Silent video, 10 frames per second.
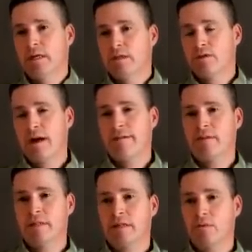
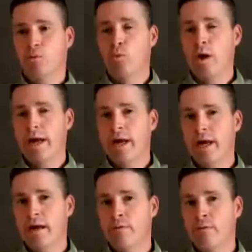traveling
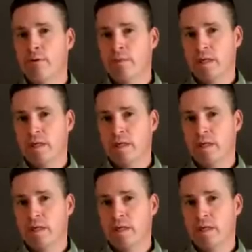away from